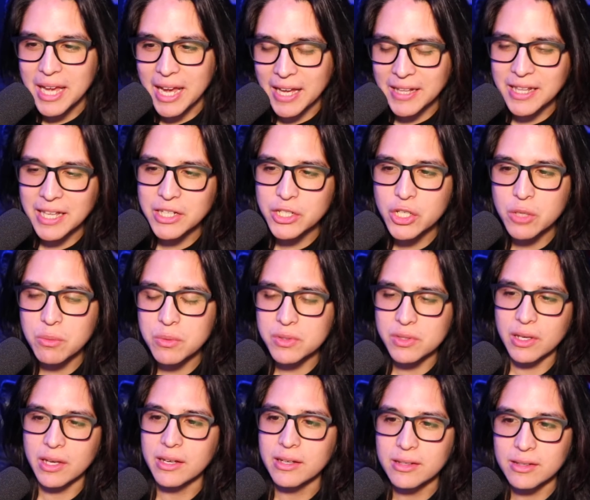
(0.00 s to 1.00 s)
And then she
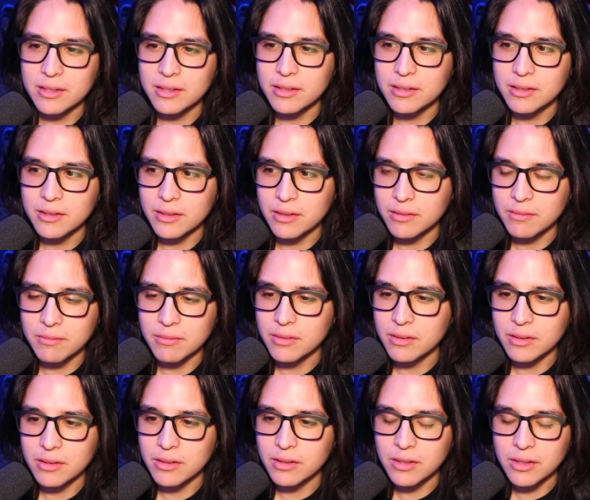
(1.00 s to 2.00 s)
was like,
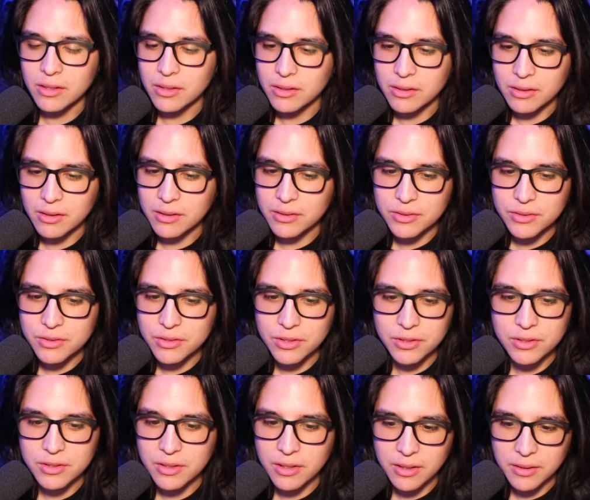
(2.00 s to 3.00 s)
"It's
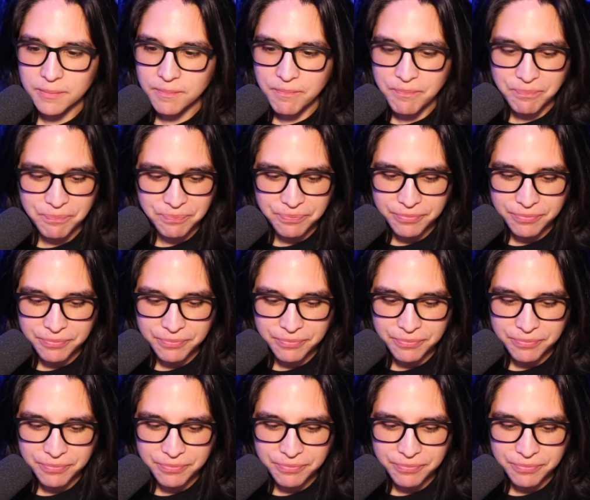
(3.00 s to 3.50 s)
just um,